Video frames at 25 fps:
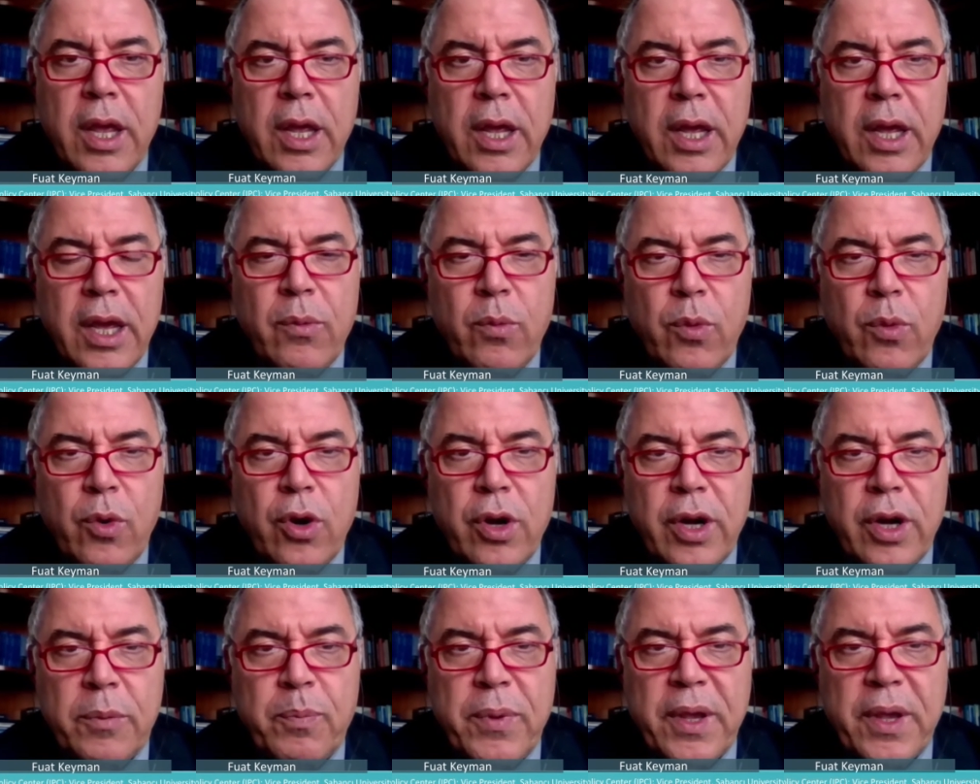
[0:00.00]

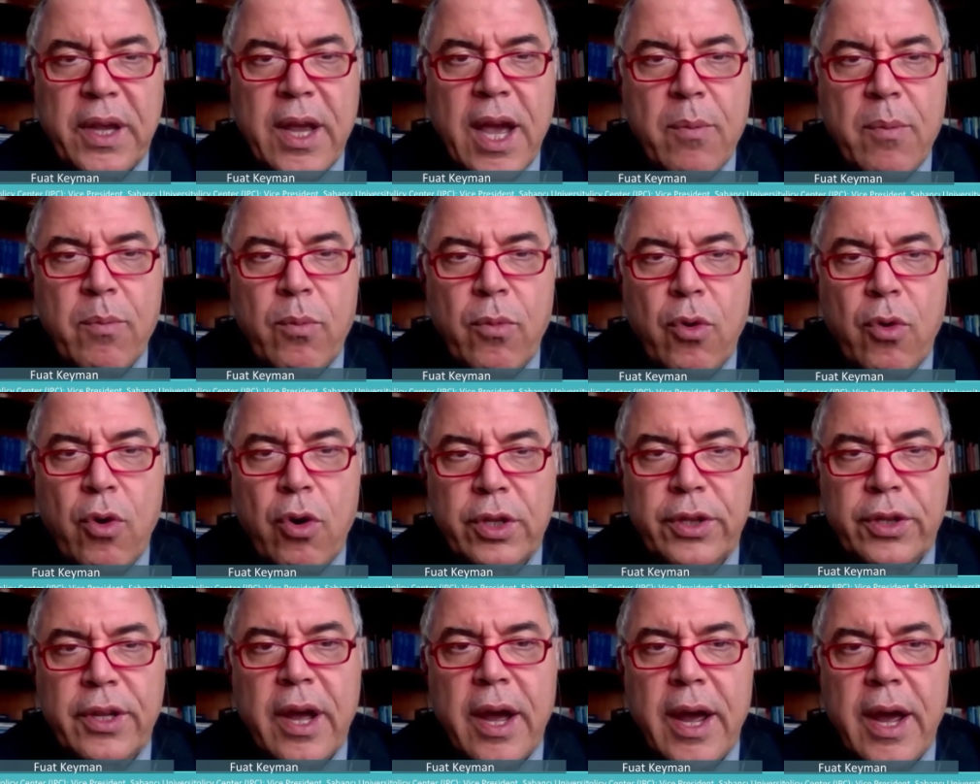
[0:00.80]
it become
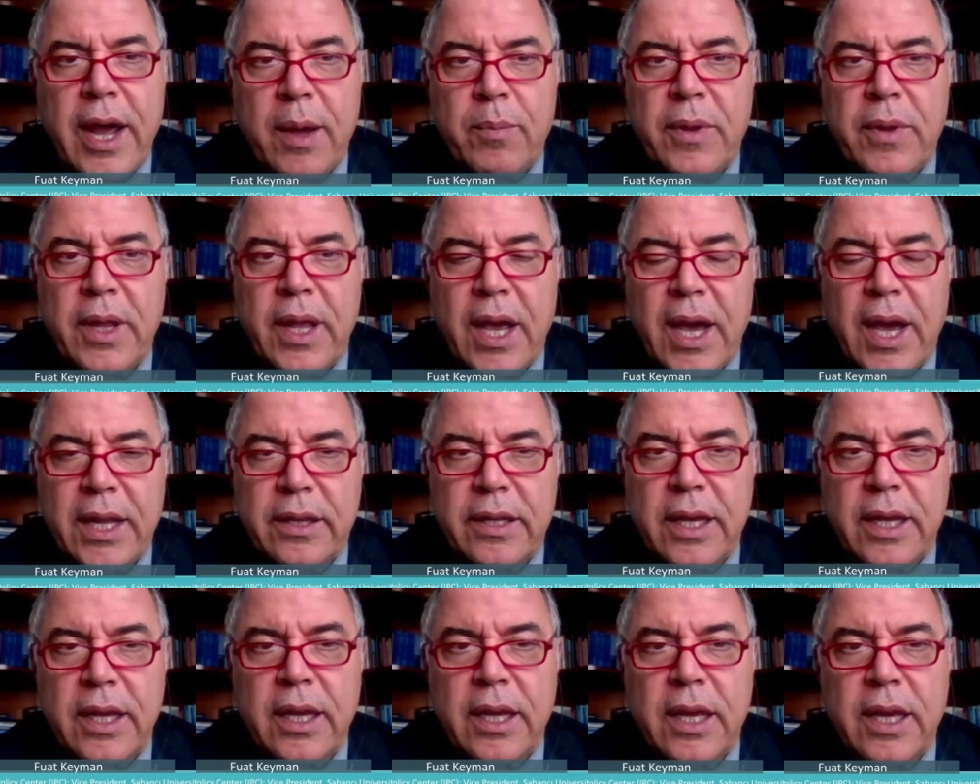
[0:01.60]
more timely. I
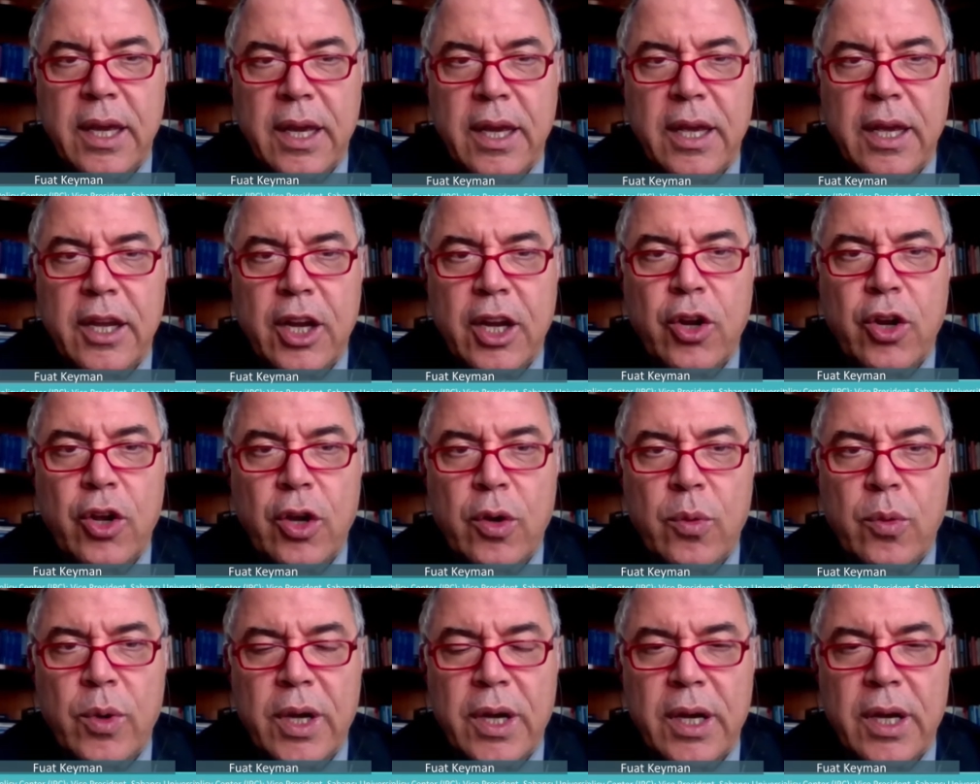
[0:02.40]
think
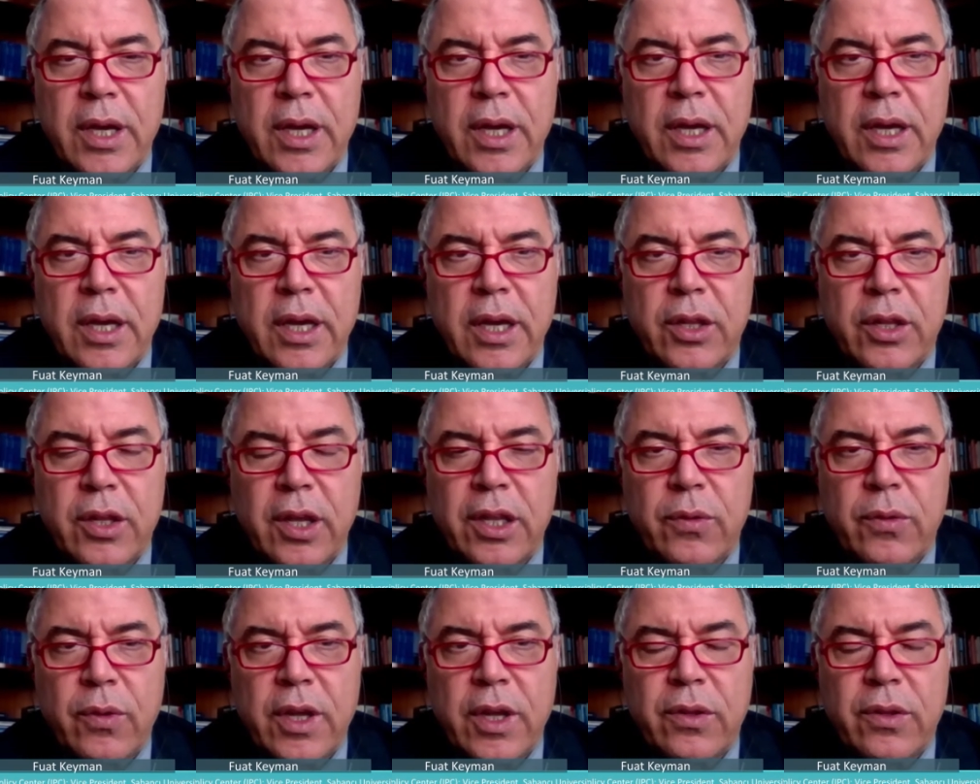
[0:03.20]

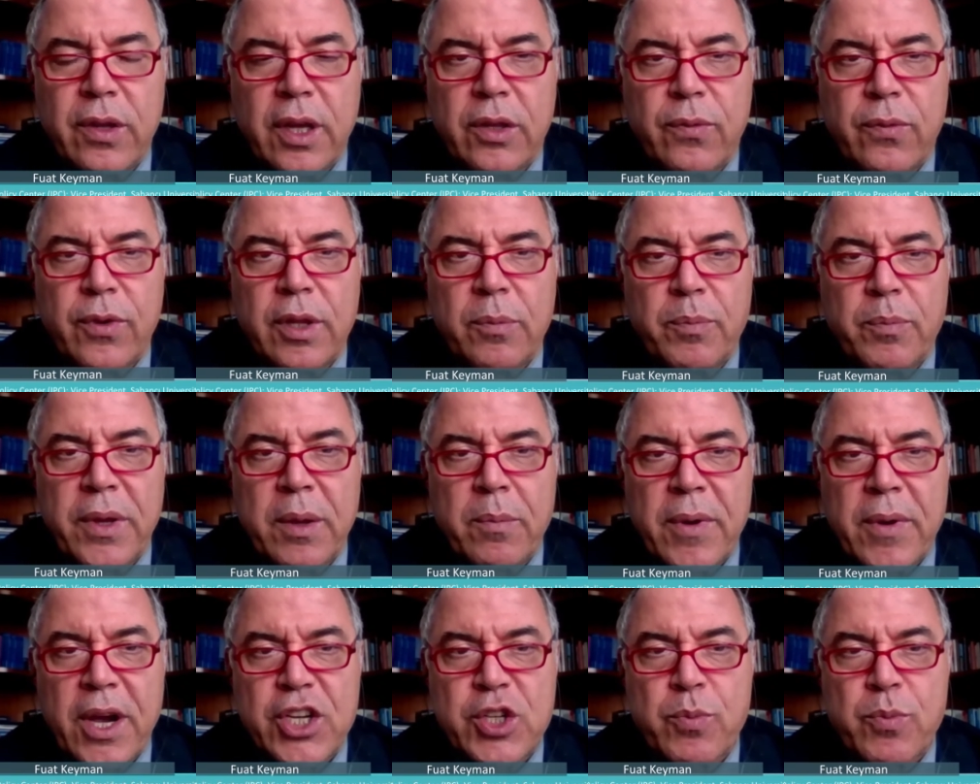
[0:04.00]
it will
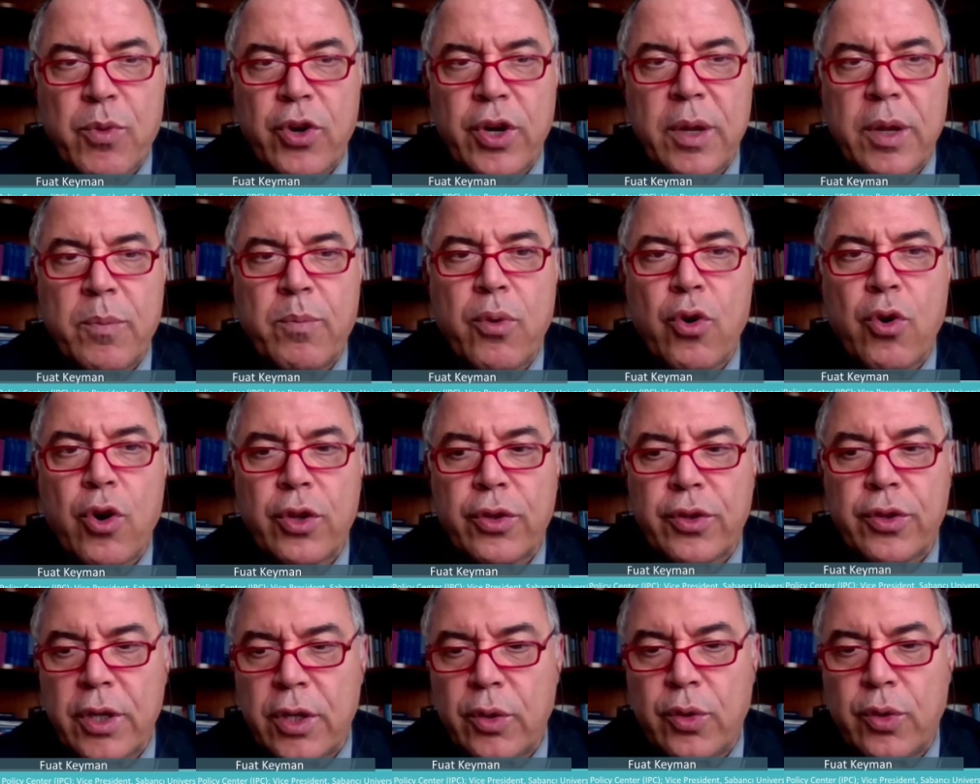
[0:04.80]
be much more
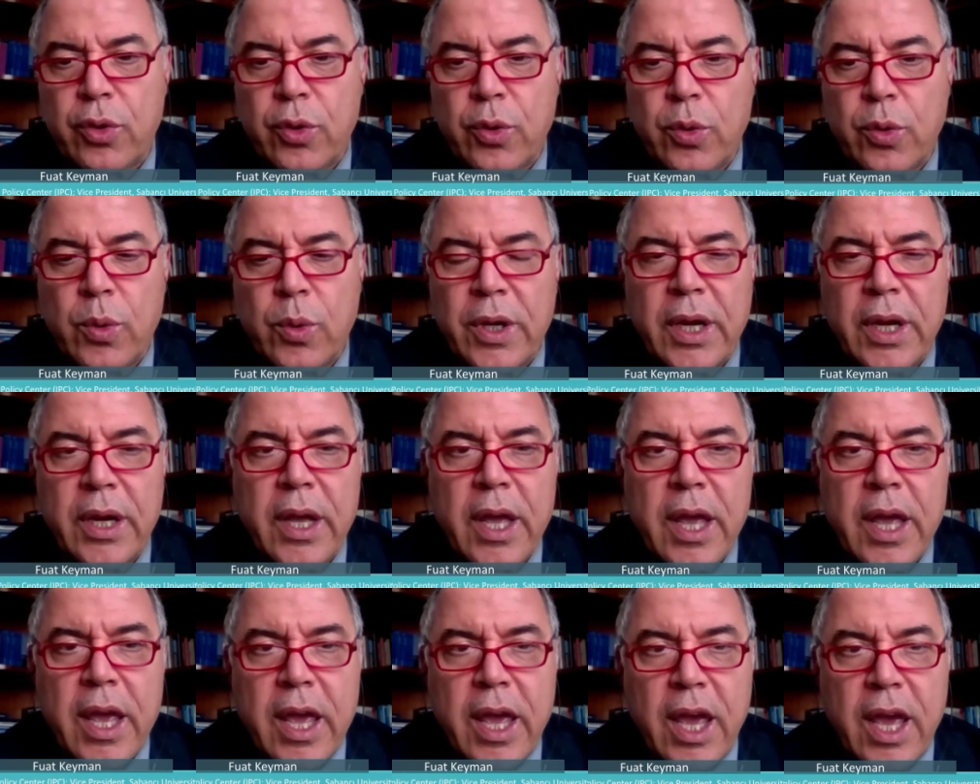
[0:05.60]
important to
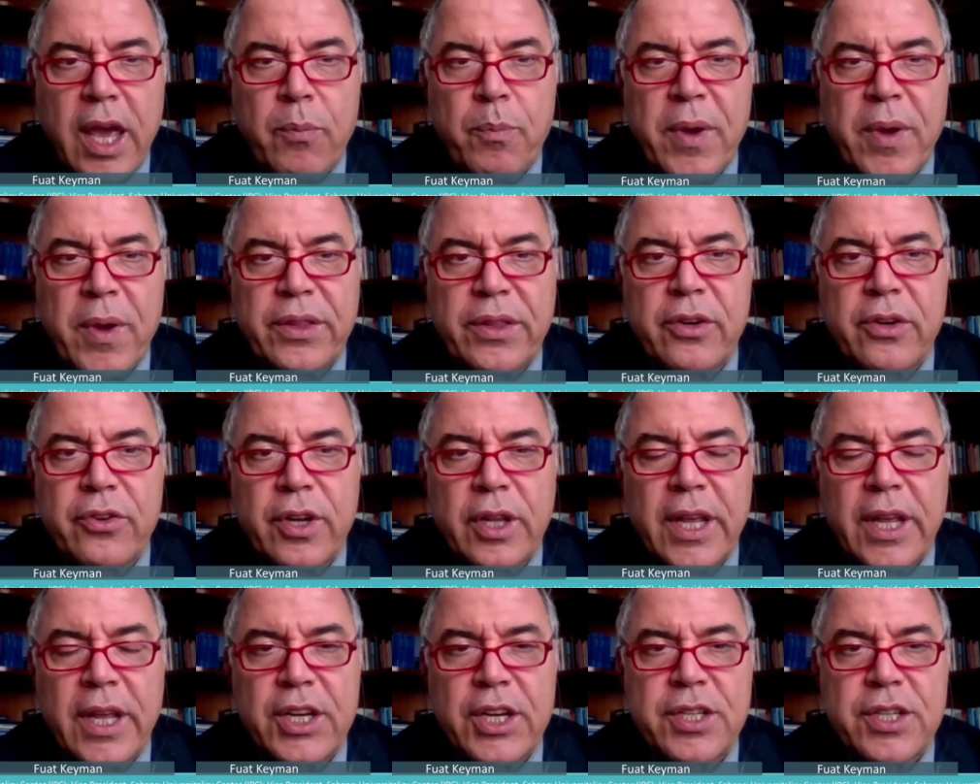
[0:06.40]
have better
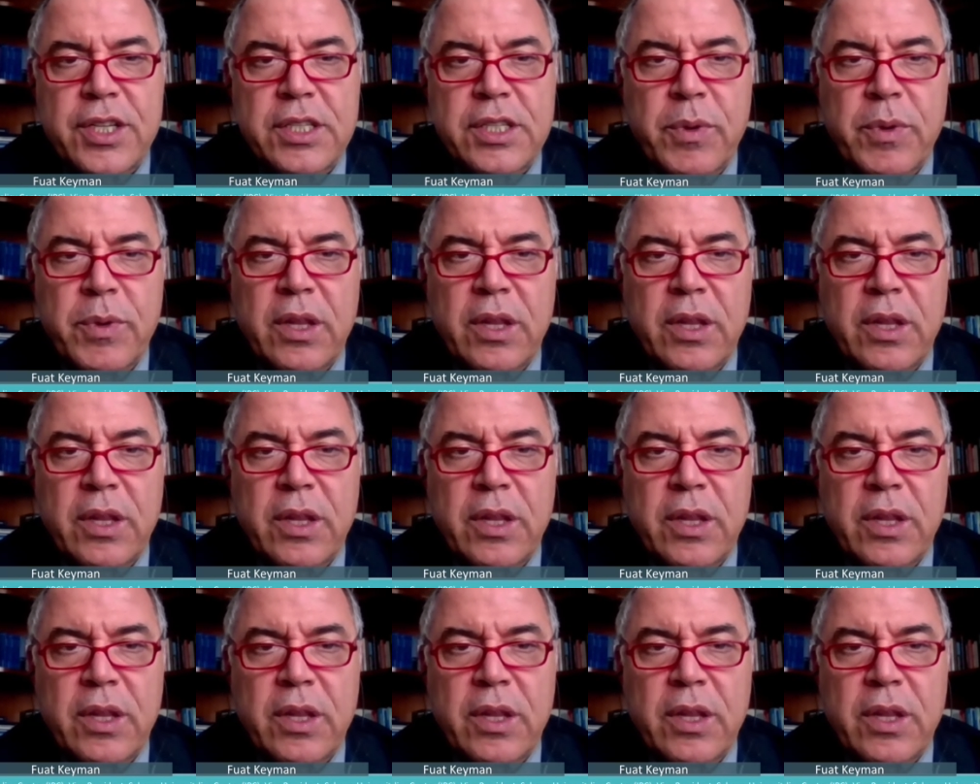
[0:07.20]
relations